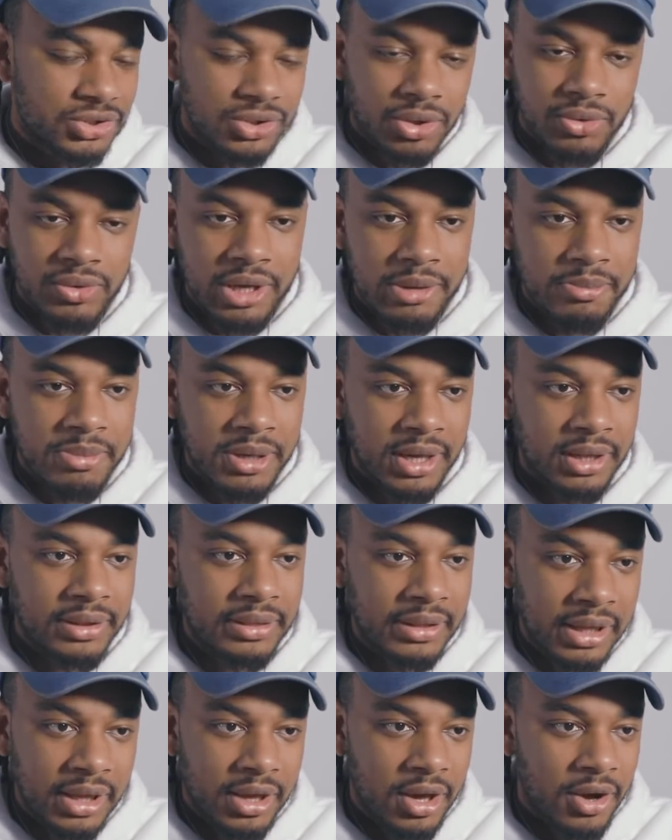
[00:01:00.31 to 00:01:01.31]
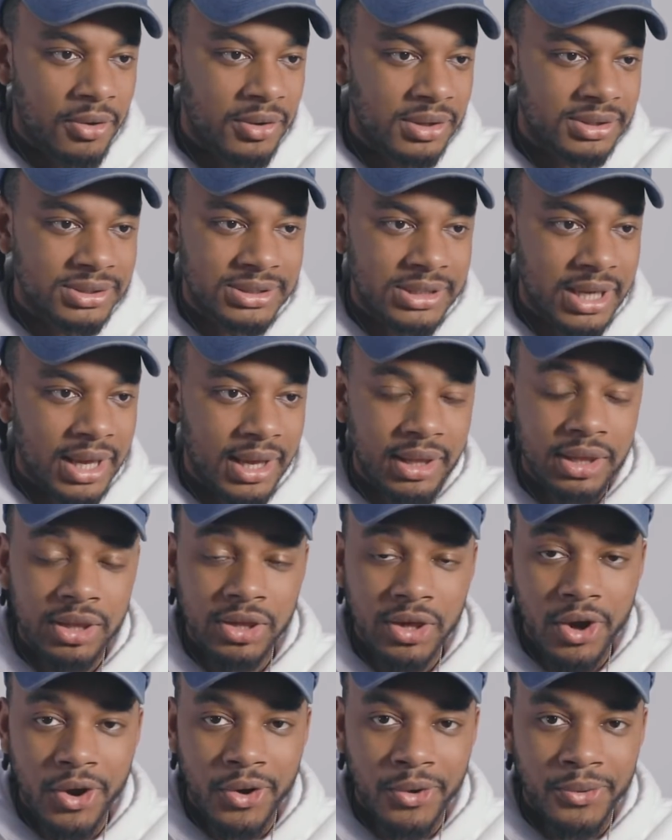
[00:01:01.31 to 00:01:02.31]
is low-key being Neo and saying,
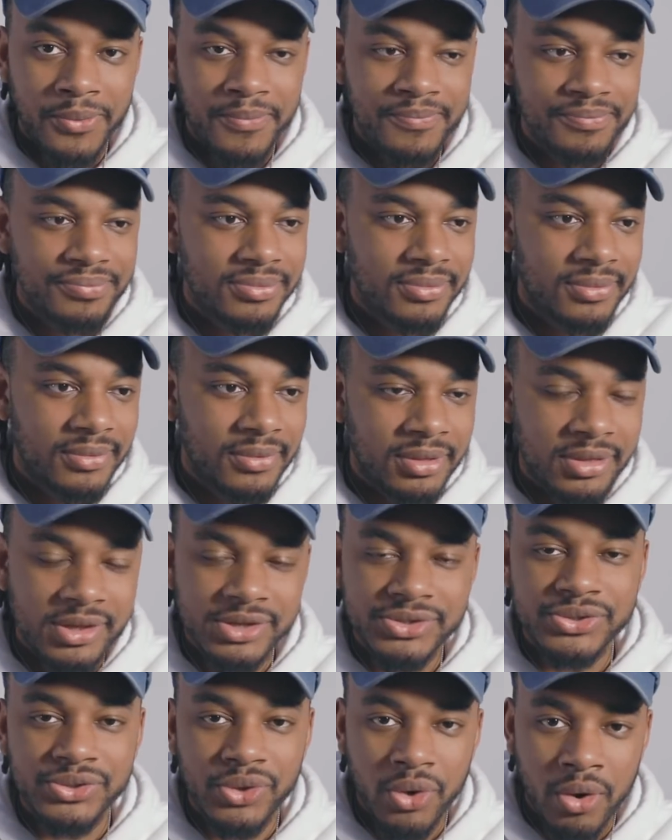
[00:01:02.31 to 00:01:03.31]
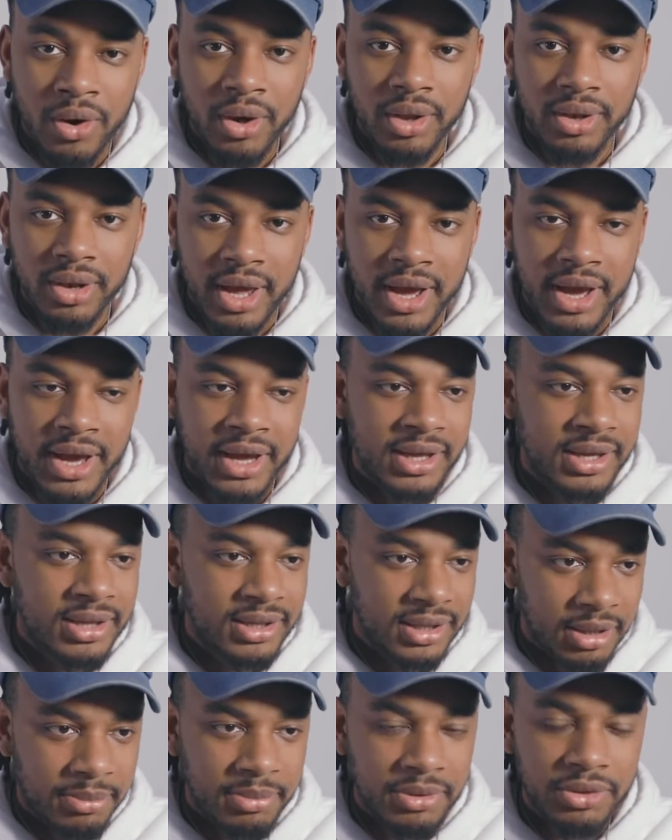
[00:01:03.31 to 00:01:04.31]
yo, this is all a lie.
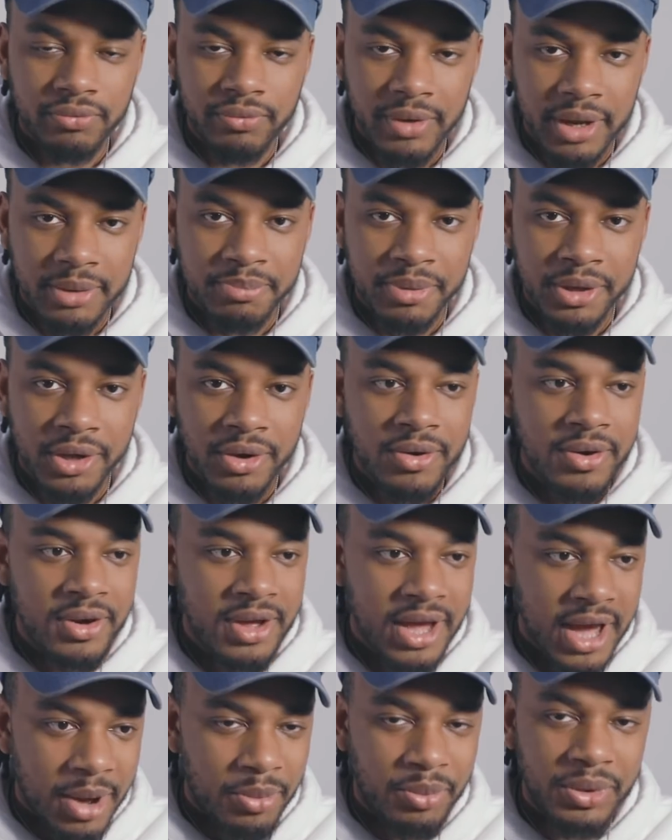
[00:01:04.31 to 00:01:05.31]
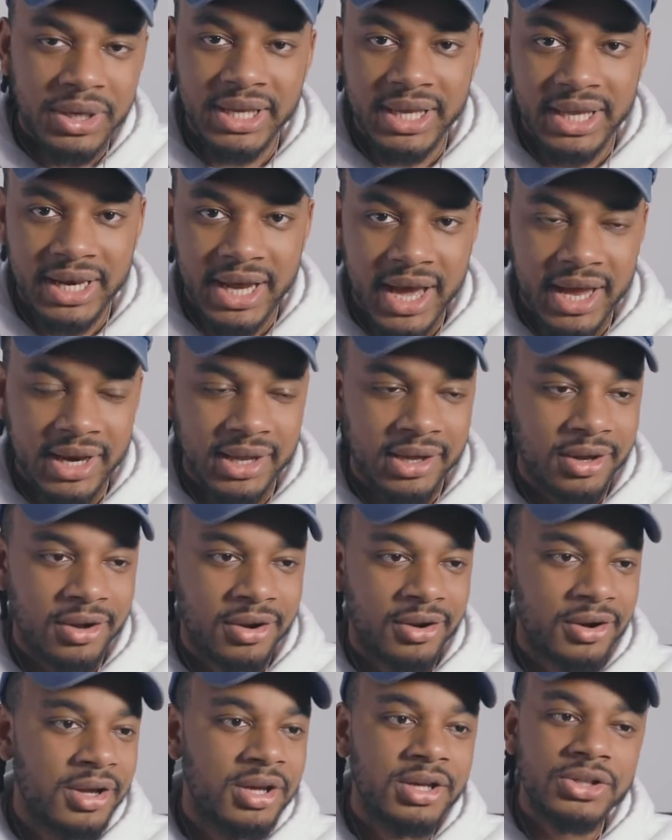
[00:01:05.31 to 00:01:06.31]
Give me the red pill. I want to get out of
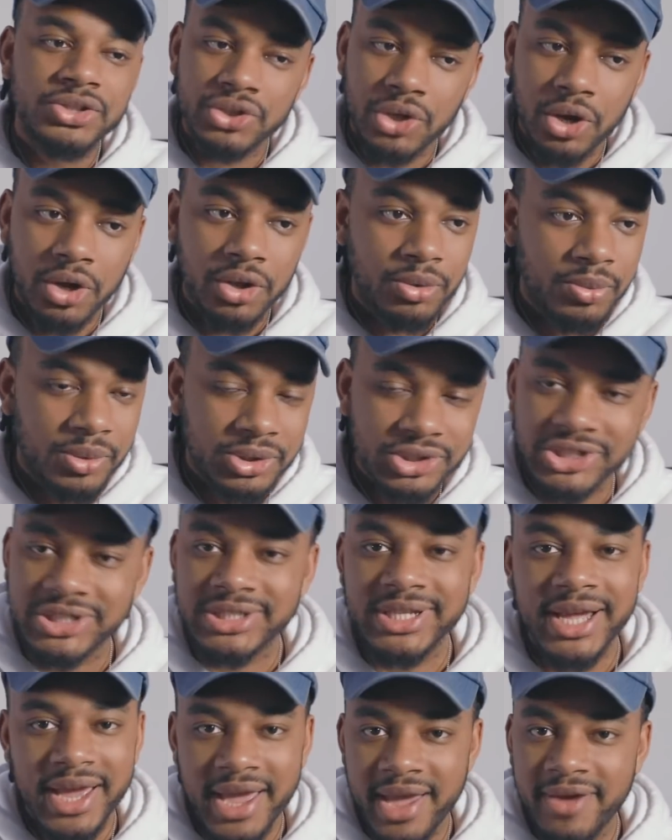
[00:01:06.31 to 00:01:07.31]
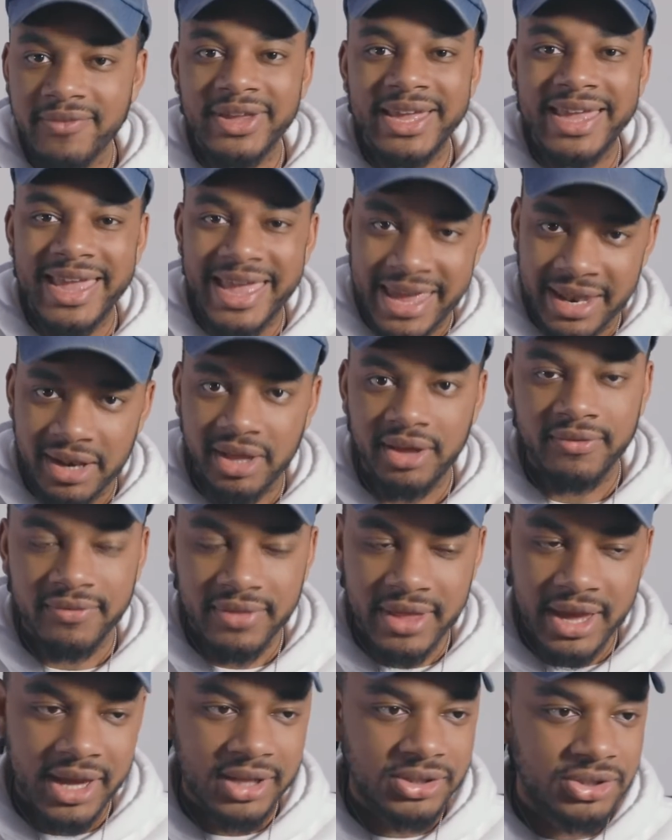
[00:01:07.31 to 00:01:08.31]
here. Scarlet Witch is not having any
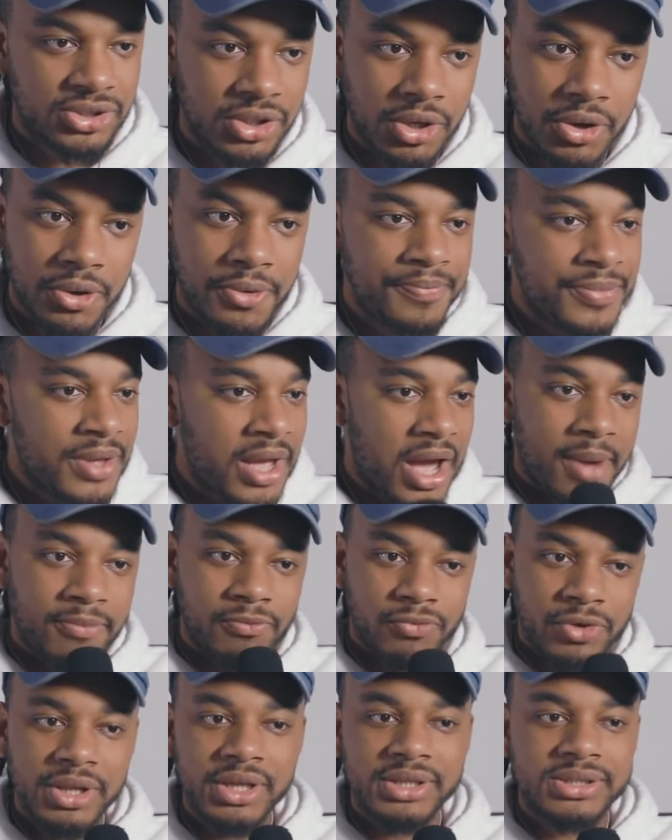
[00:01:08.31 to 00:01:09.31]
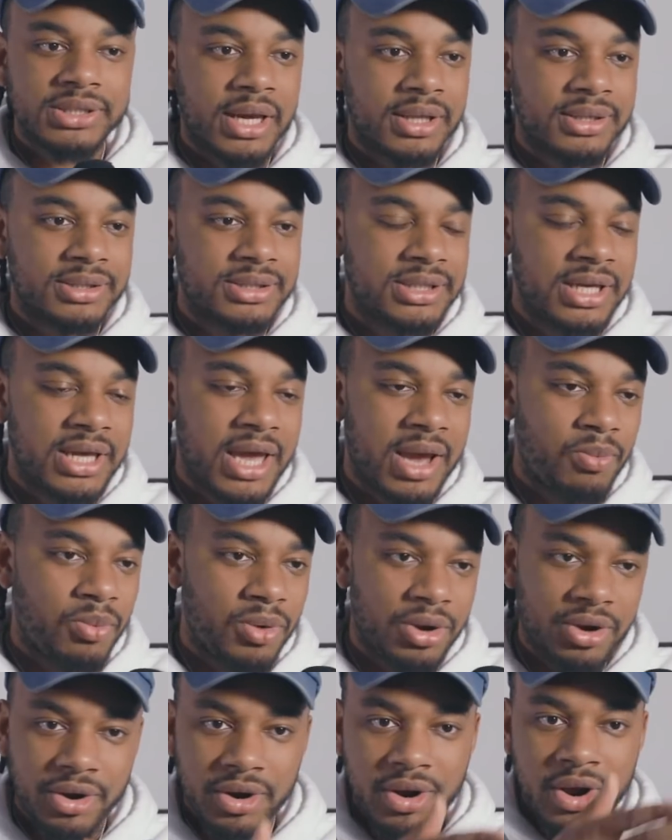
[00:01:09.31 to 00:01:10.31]
of that. So I'm really excited to see
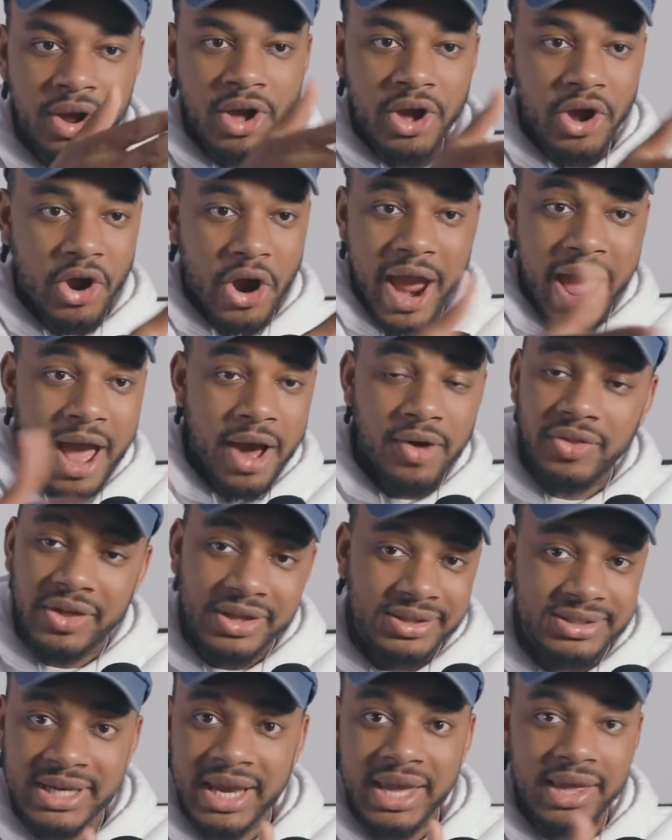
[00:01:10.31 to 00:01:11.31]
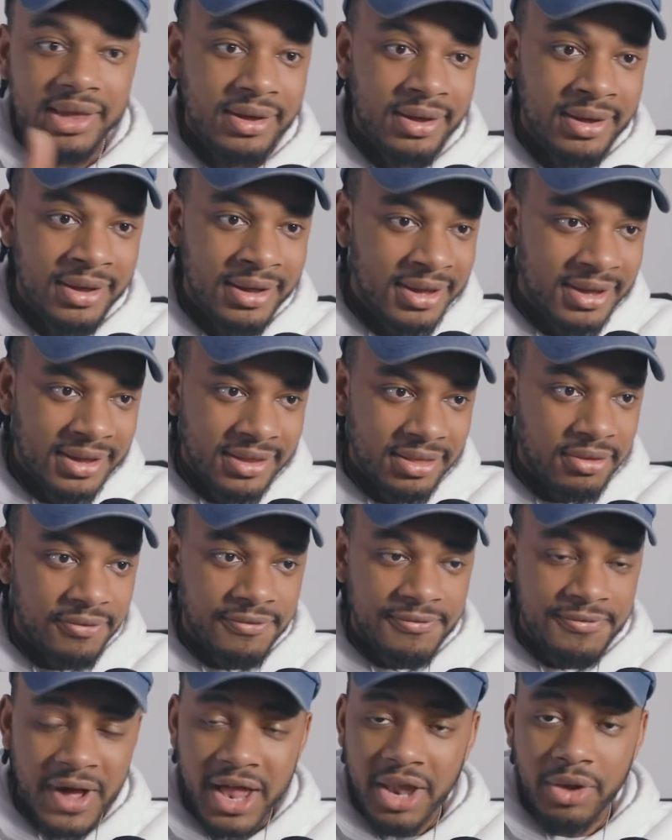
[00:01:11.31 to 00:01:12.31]
where or how they take the
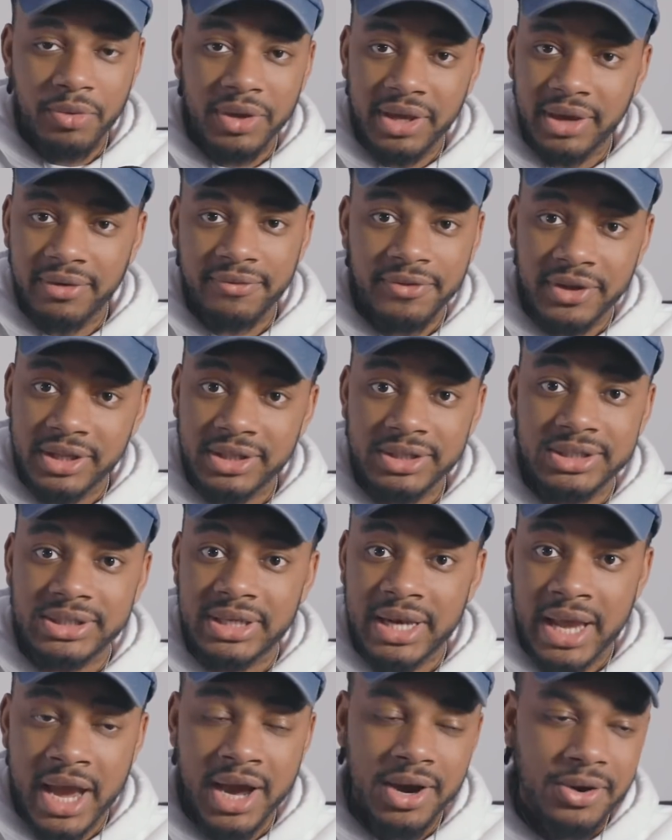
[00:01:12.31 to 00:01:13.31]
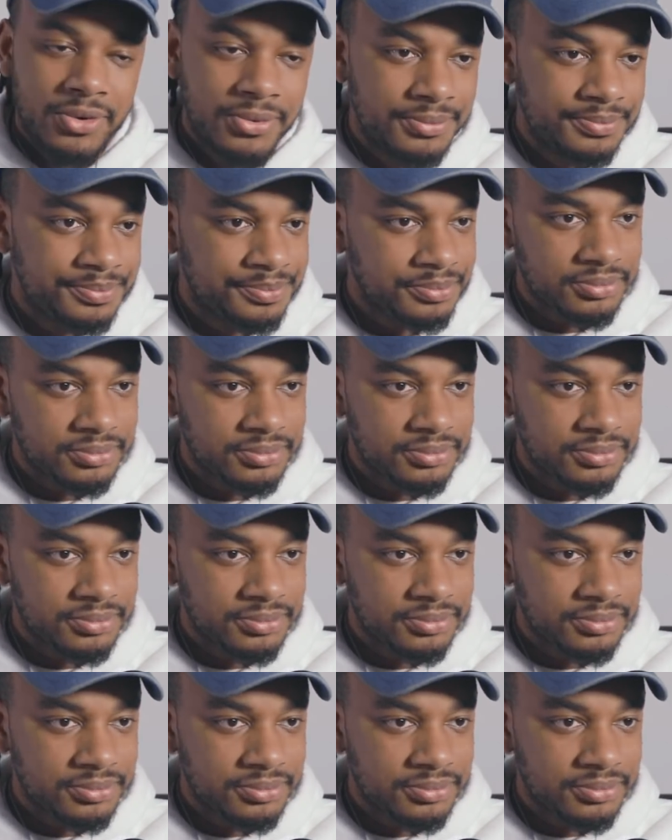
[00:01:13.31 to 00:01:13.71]
following events now,